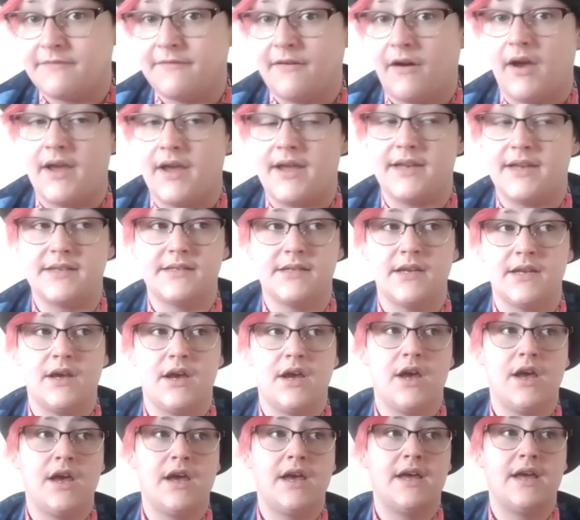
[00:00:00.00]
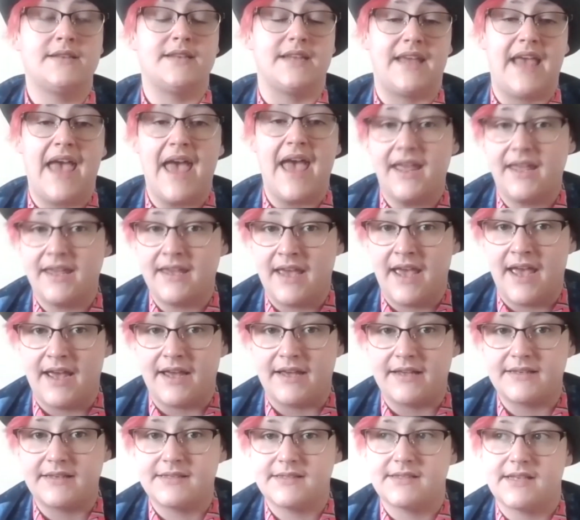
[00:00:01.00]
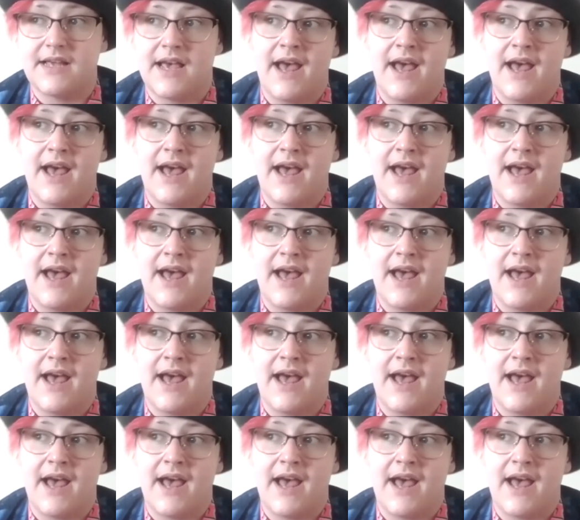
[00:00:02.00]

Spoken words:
to fight to get gigs.